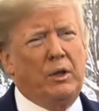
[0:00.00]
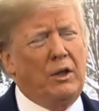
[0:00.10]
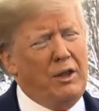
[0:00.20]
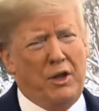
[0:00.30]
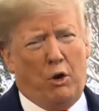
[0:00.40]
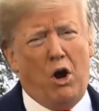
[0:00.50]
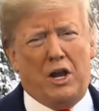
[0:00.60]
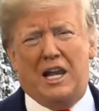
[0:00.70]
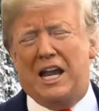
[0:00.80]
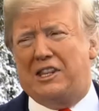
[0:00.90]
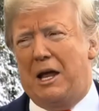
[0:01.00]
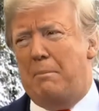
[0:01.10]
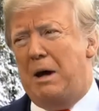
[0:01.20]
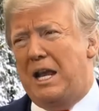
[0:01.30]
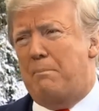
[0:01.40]
they're all going to get their
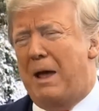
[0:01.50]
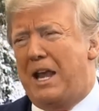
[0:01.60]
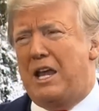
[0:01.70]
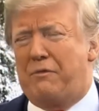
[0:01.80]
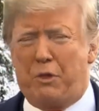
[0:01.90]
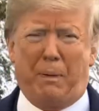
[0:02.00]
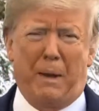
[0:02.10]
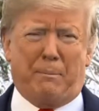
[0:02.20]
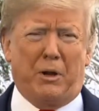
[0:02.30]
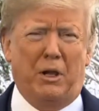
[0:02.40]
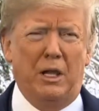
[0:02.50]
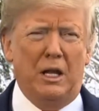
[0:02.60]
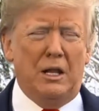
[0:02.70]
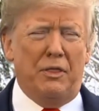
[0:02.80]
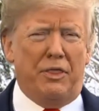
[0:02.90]
money. Many of the people
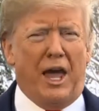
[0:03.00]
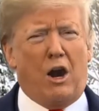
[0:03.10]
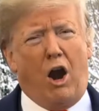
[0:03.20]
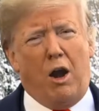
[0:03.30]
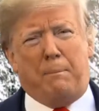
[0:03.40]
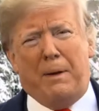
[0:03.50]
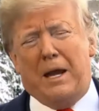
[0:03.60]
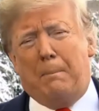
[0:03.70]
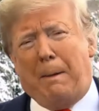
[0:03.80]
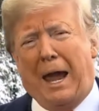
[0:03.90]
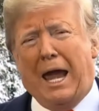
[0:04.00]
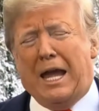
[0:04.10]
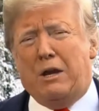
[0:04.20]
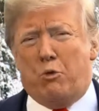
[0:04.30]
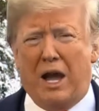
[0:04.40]
that aren't being
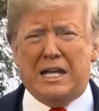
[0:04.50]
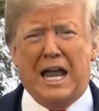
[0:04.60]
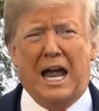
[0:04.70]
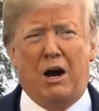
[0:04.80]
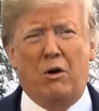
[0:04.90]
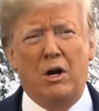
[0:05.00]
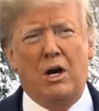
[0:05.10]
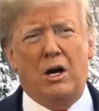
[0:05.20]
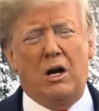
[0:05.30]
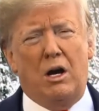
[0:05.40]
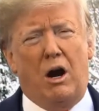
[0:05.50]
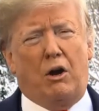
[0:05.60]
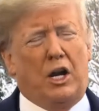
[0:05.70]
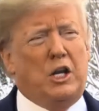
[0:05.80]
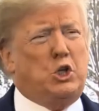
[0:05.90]
paid right now
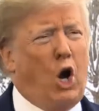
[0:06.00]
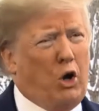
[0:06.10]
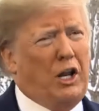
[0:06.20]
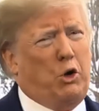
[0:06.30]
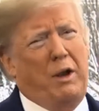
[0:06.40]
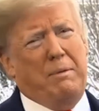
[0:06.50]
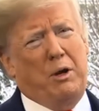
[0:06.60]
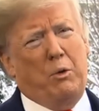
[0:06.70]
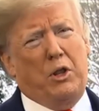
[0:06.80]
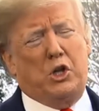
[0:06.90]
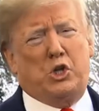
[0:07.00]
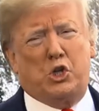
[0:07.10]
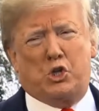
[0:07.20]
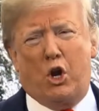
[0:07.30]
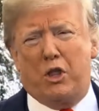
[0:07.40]
are in total agreement with us.
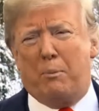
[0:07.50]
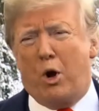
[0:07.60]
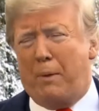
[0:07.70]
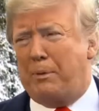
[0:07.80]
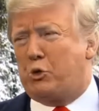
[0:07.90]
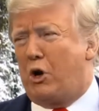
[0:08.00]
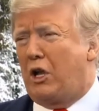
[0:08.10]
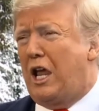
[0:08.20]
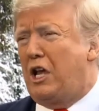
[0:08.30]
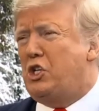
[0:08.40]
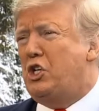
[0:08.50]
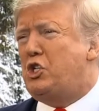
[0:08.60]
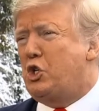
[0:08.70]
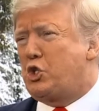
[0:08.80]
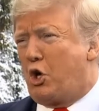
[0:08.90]
You saw the Border Patrol
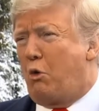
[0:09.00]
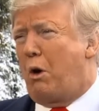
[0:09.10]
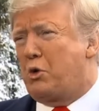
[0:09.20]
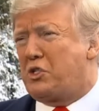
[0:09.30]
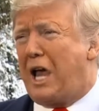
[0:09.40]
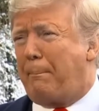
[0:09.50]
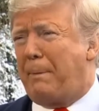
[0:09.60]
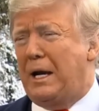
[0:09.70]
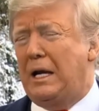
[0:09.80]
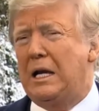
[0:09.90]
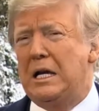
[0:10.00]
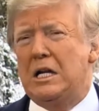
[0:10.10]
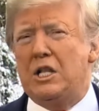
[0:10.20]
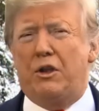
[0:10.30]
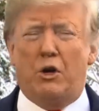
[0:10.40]
agents. You saw what was happening.
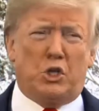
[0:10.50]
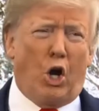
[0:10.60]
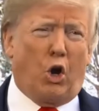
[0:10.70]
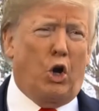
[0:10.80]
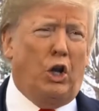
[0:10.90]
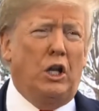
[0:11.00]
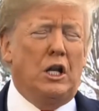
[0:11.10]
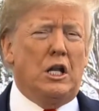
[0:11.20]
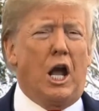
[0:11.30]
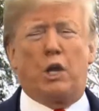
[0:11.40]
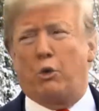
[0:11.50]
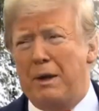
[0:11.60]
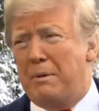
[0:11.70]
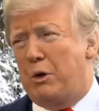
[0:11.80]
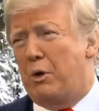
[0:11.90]
They're in total
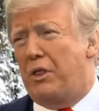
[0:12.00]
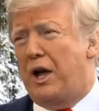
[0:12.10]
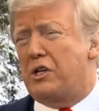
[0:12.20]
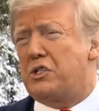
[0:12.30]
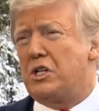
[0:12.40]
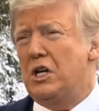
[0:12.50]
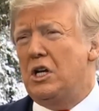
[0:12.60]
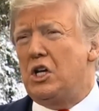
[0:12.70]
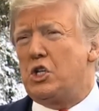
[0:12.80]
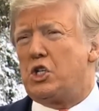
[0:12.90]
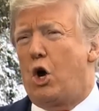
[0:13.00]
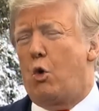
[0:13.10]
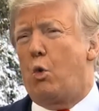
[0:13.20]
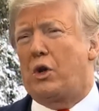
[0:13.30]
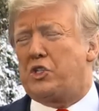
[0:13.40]
agreement with us.
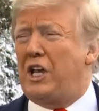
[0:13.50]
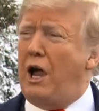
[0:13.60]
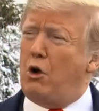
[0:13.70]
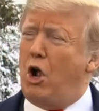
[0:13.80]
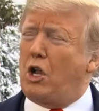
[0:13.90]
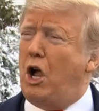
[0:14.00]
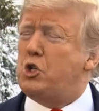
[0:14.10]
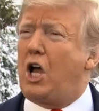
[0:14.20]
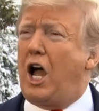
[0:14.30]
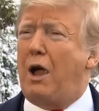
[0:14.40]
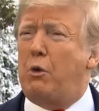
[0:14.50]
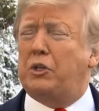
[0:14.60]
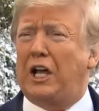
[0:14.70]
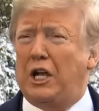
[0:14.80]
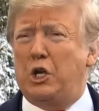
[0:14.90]
So we'll see how it all goes. I
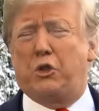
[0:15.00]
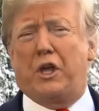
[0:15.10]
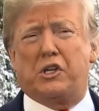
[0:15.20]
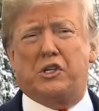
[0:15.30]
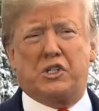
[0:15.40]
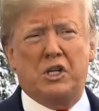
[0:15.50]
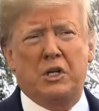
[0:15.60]
will tell you this.